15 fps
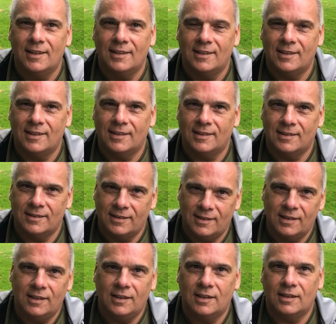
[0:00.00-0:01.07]
So,
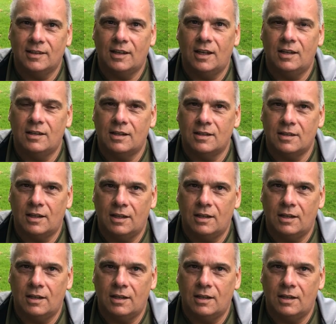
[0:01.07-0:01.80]
and